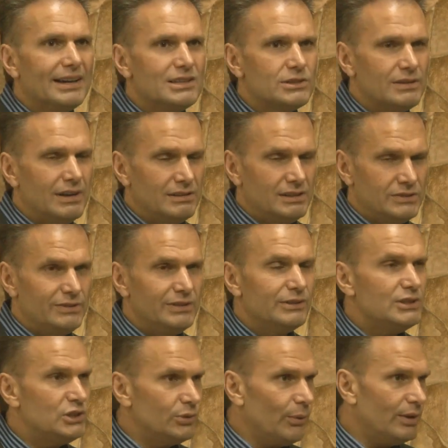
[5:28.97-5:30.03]
It's really
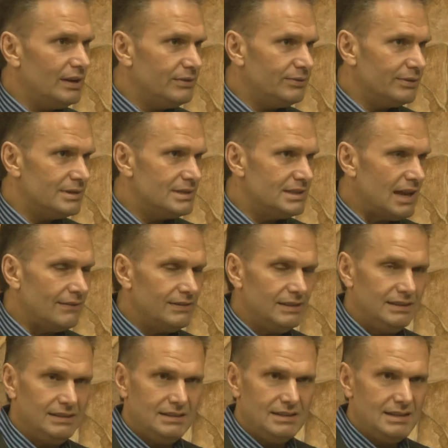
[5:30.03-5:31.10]
24/7.
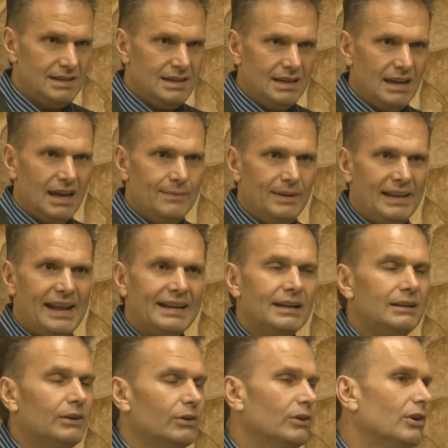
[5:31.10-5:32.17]
I mean, I could
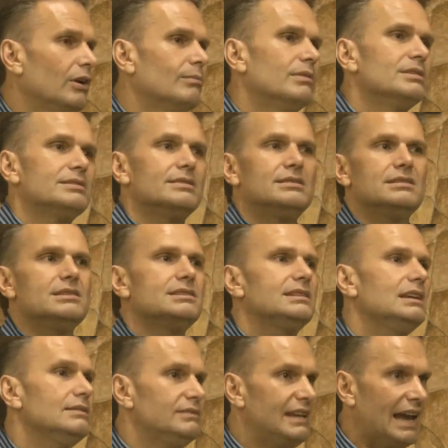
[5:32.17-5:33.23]
go home, listen to
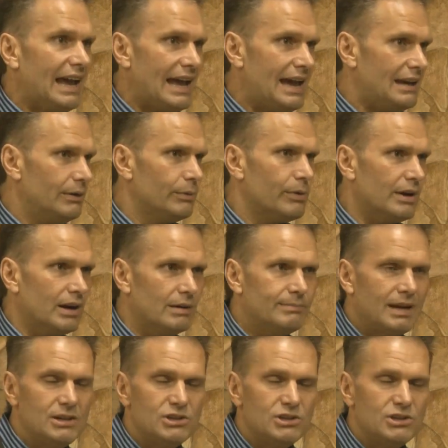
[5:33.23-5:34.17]
Steve Gadd, and work on my